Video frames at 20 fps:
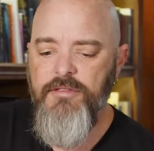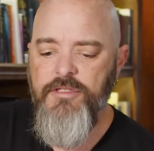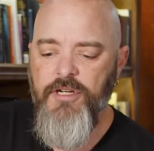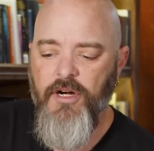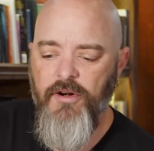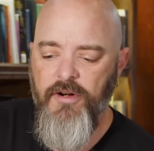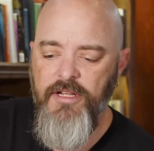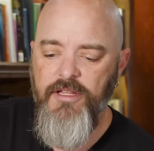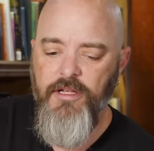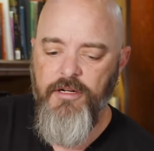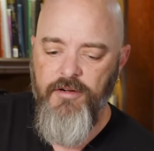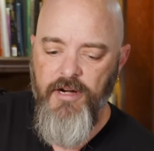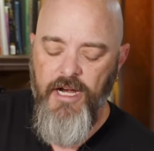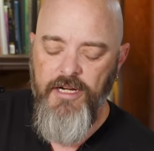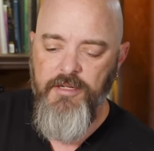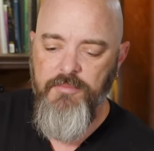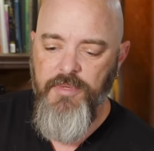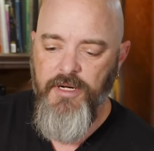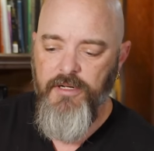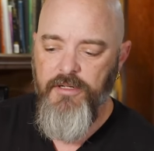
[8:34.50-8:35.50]
turning the
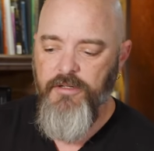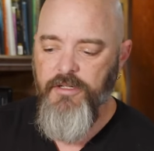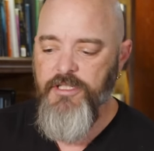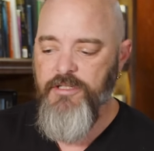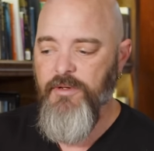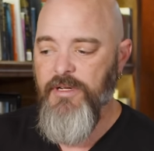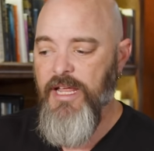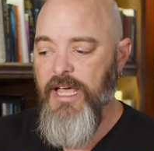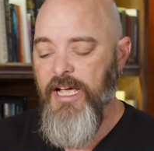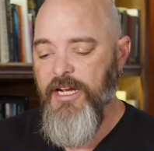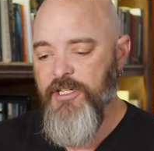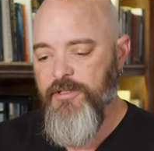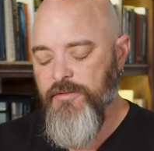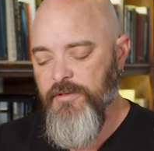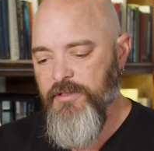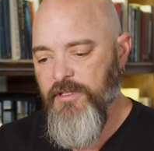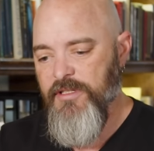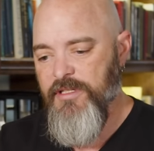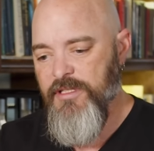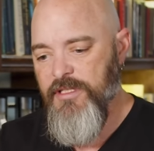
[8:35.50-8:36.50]
Crowded Barrel into an
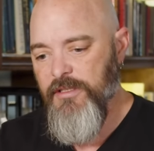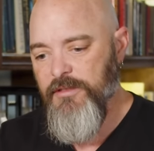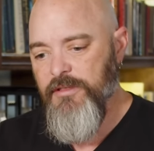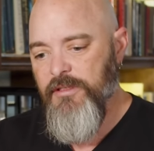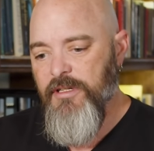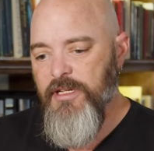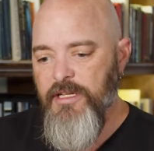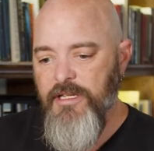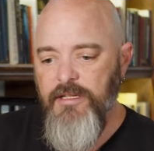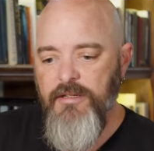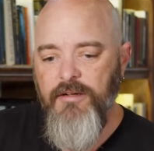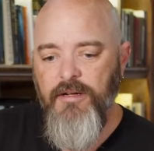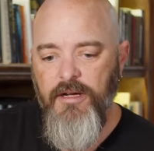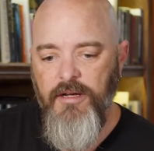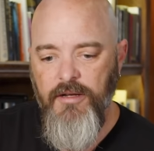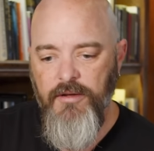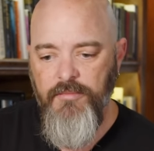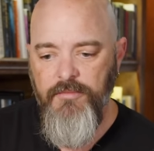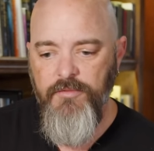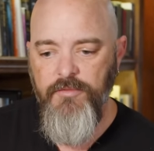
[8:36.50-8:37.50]
actual distillery
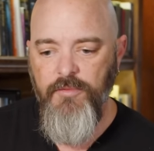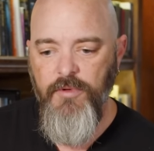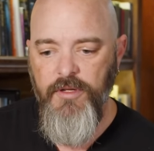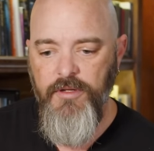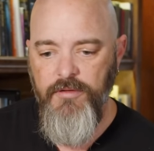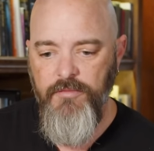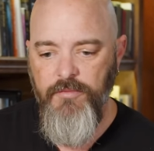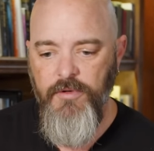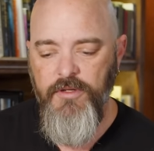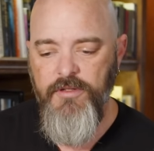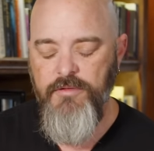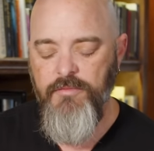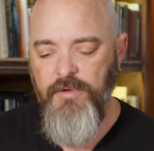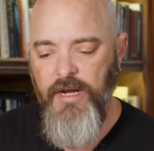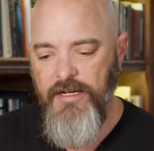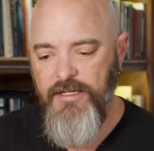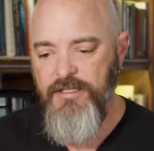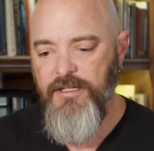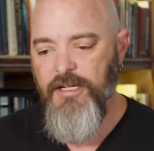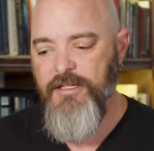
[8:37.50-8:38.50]
um, was, was
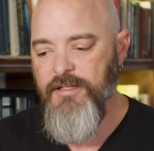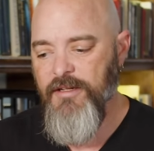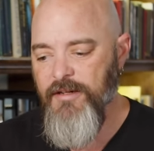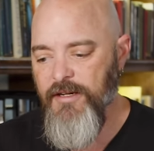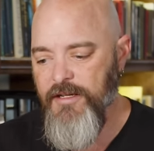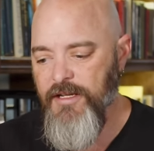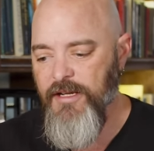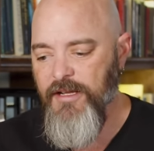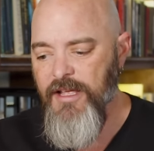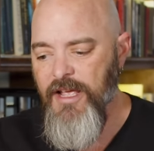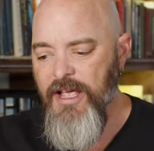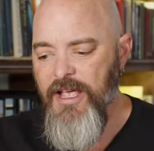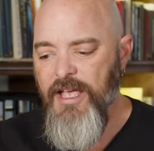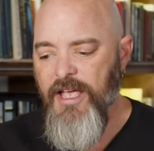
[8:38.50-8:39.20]
Rex and I talking,